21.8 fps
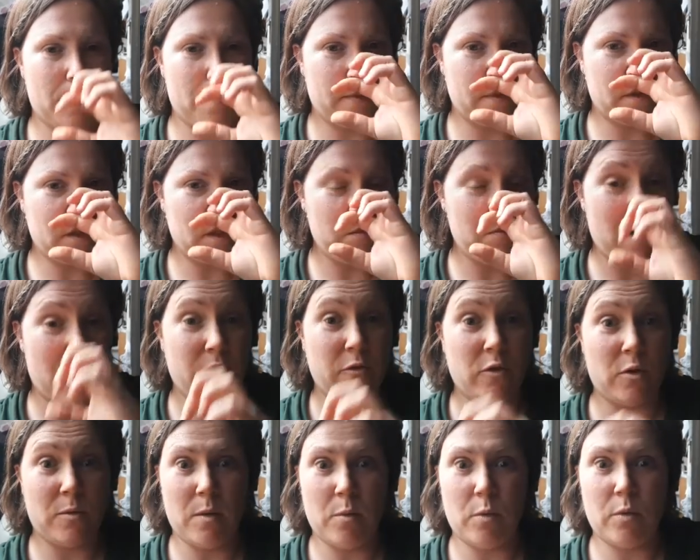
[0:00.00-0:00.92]
she met a
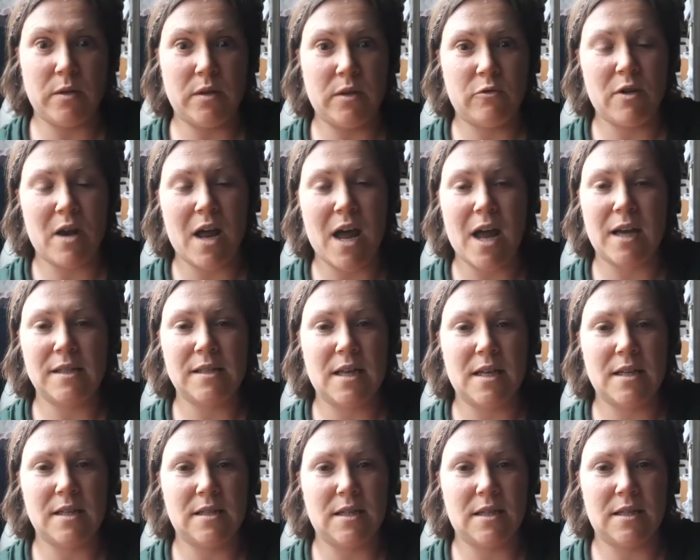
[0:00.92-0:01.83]
few people with different
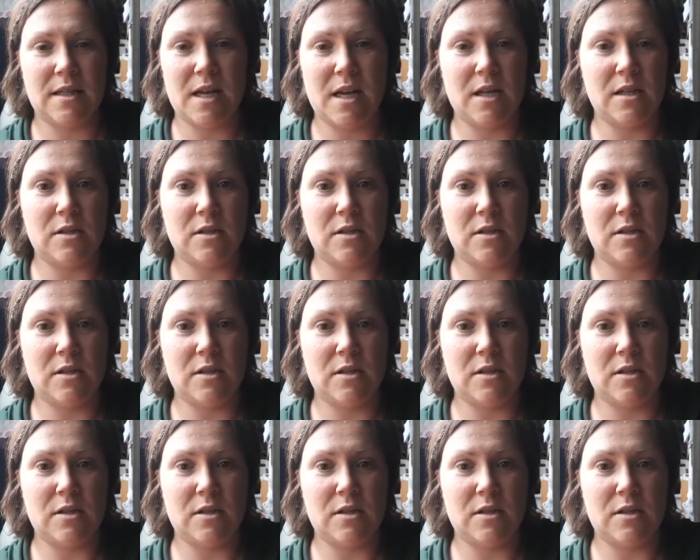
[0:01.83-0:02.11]
accents today,